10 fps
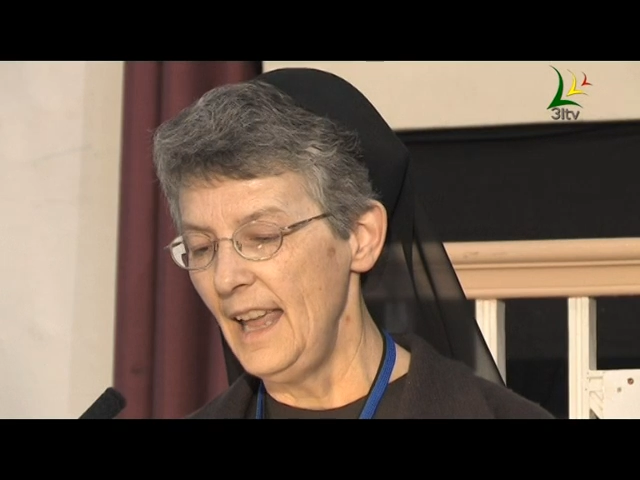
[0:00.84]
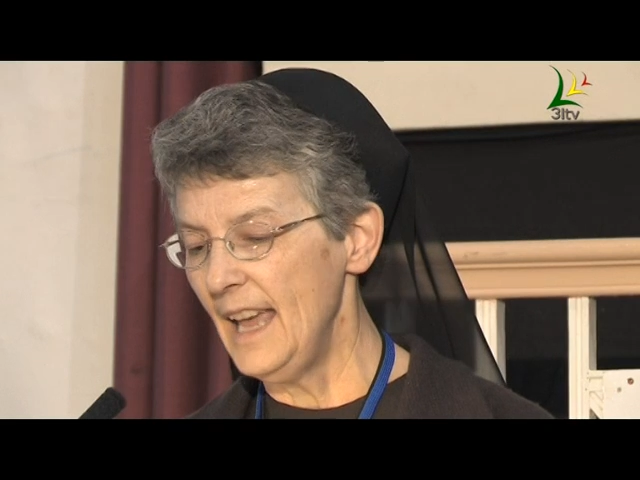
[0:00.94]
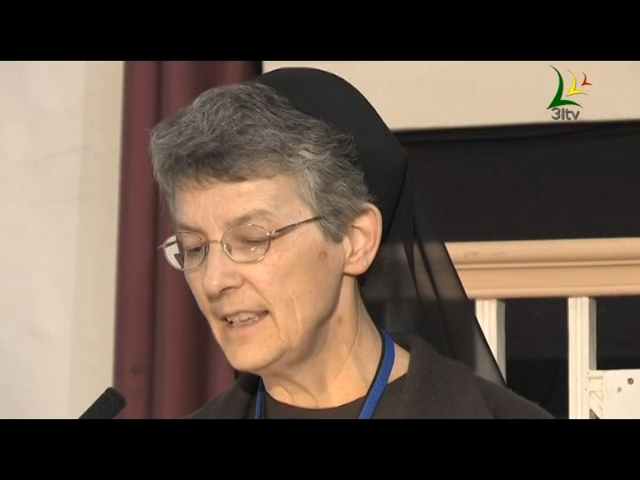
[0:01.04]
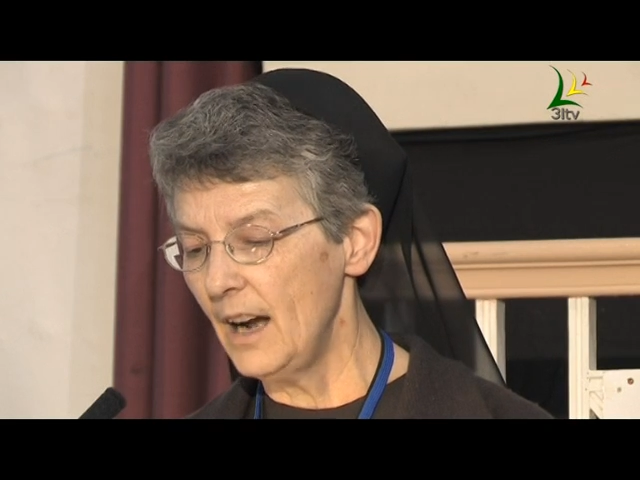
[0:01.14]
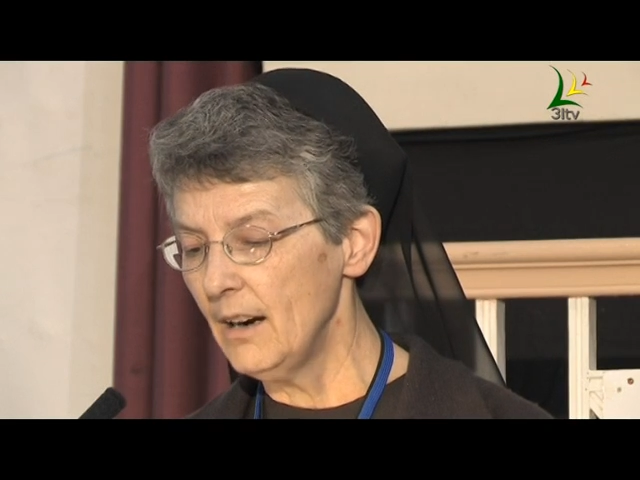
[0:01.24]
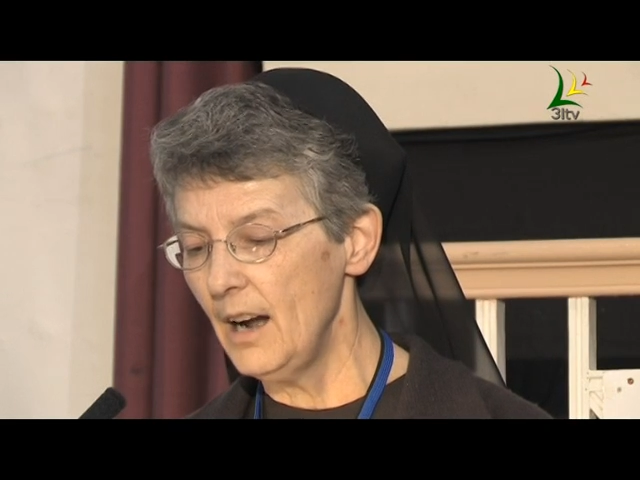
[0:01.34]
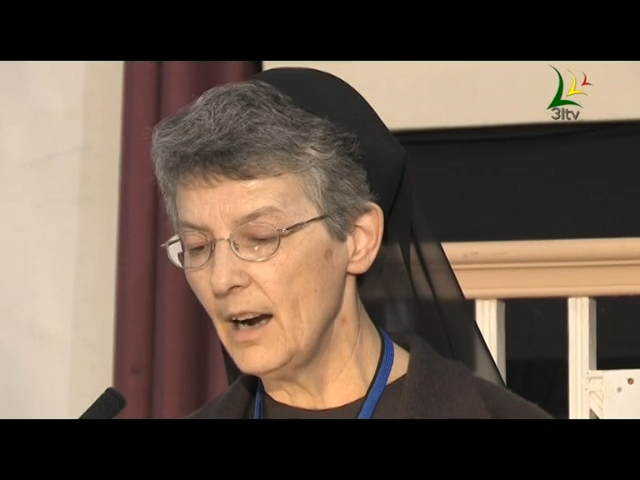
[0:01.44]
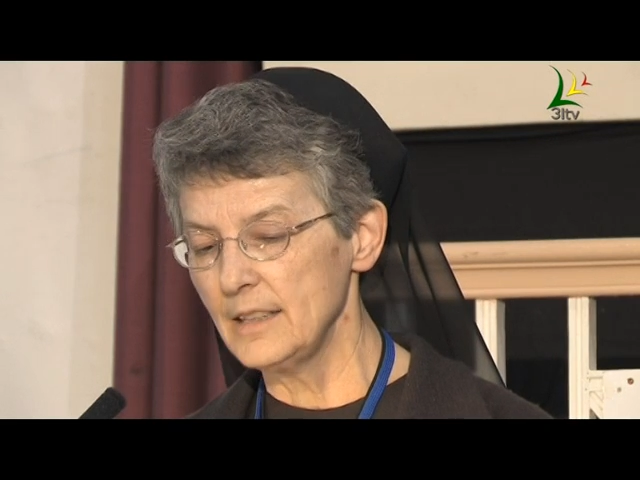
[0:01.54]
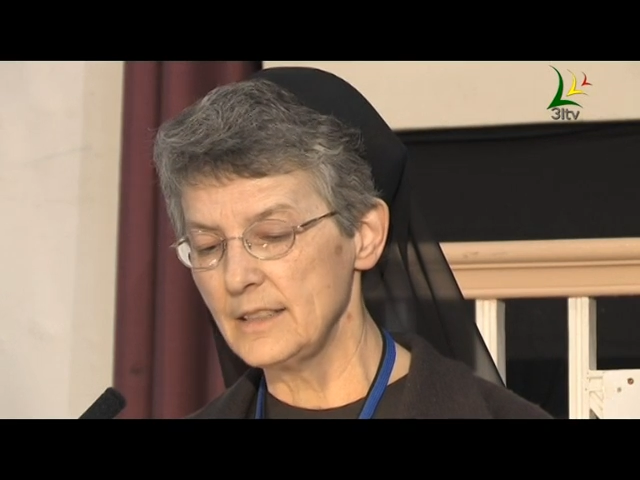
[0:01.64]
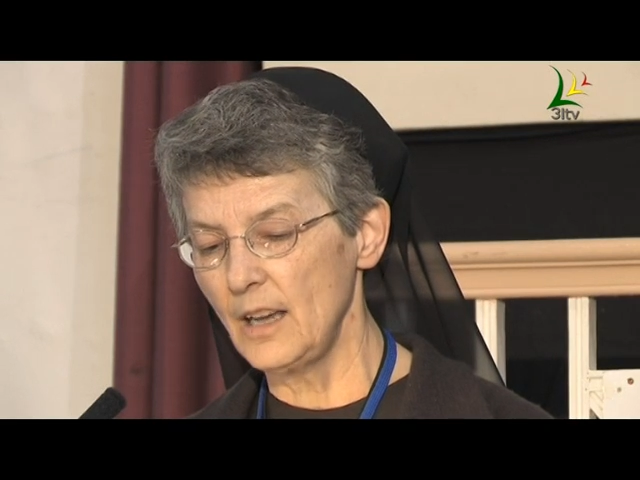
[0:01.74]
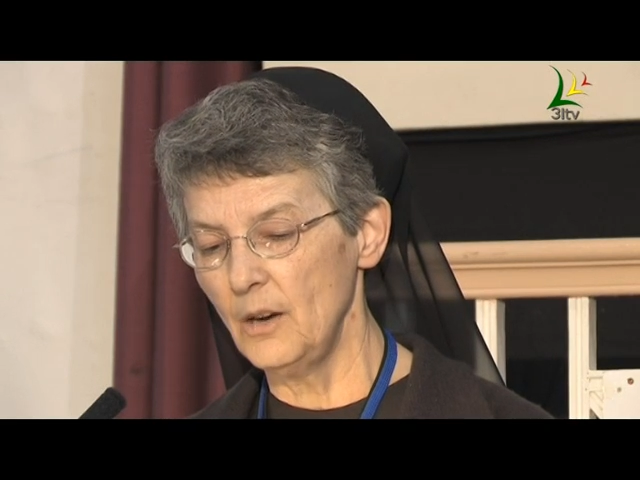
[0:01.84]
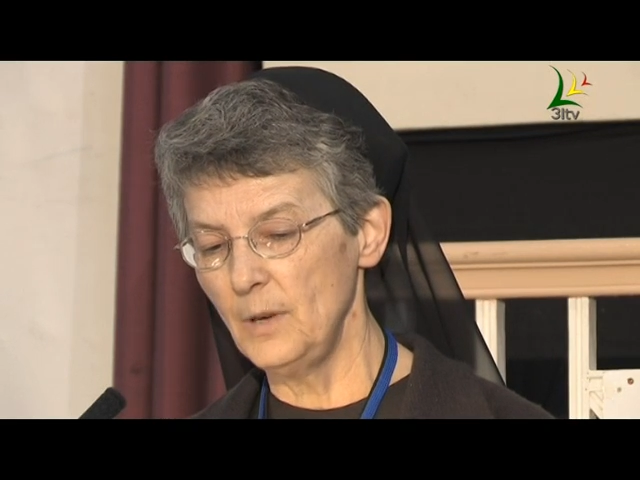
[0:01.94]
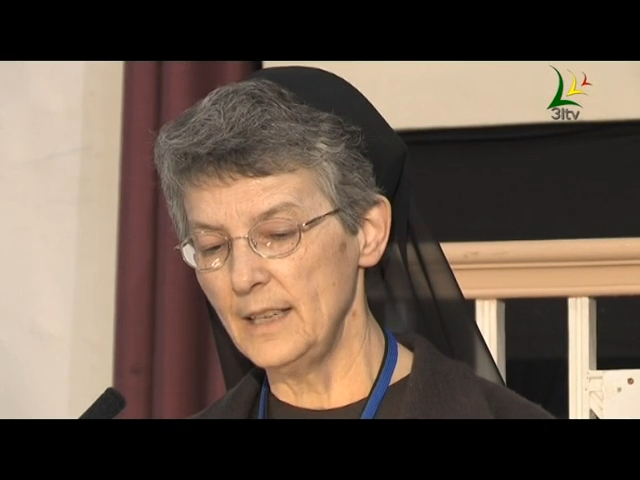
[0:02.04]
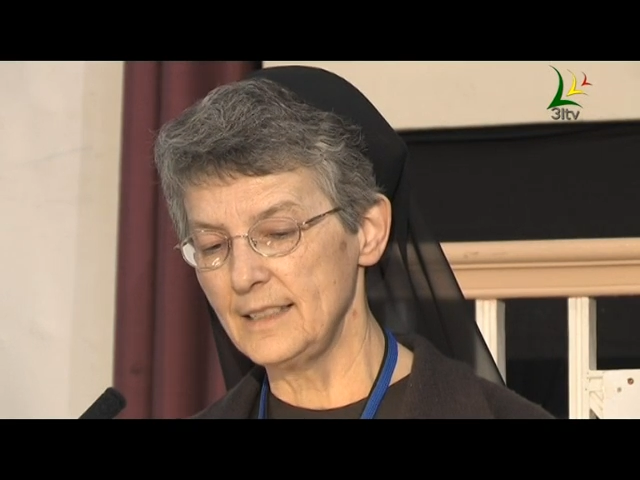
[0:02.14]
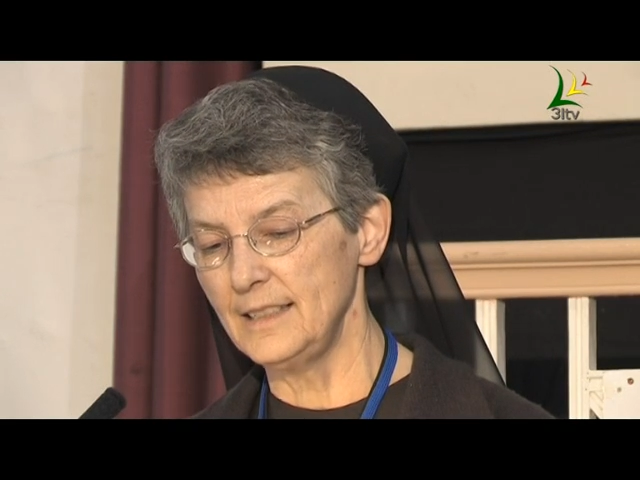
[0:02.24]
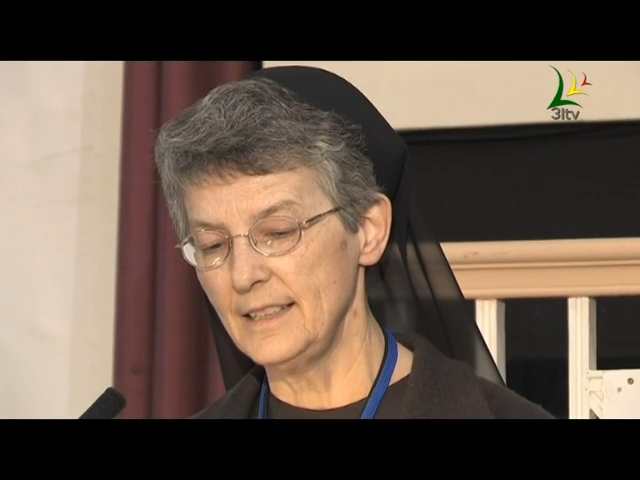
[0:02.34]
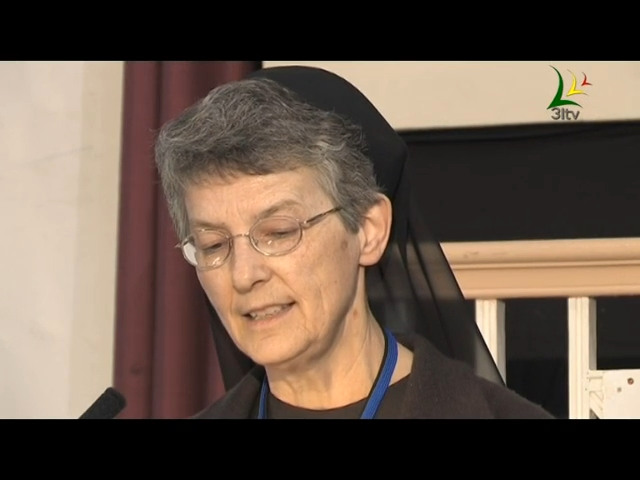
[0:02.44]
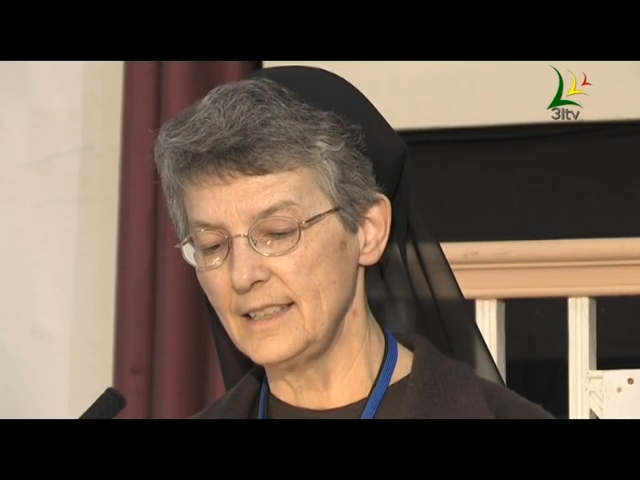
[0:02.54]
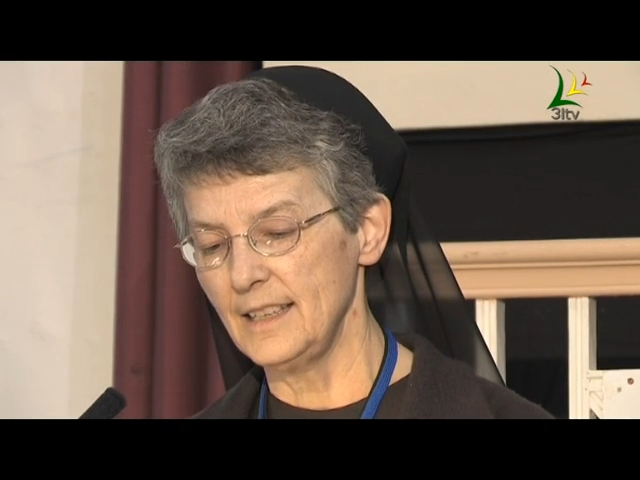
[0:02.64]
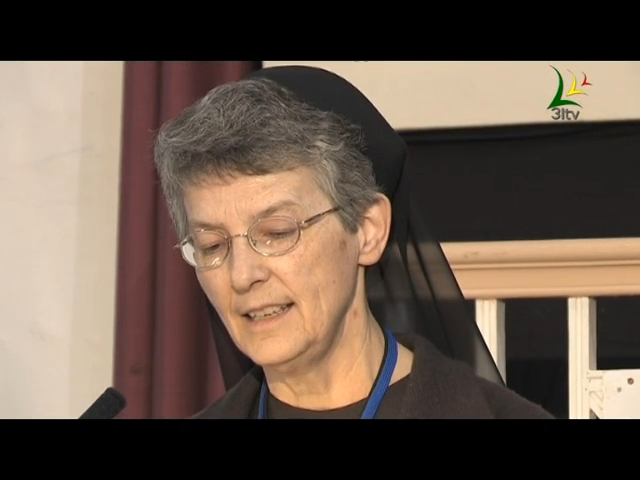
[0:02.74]
and our hearts are
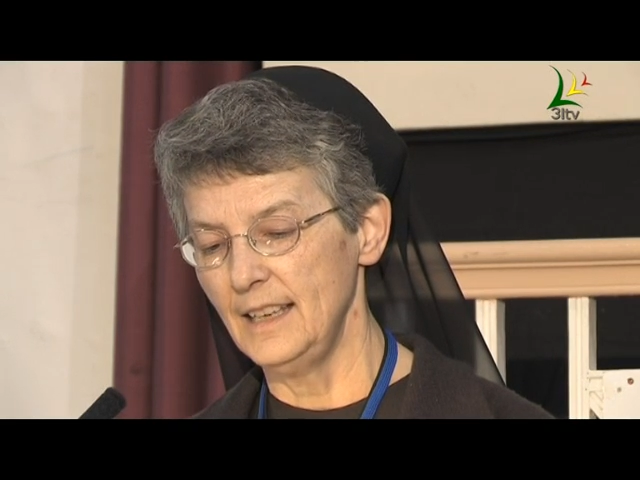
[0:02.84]
restless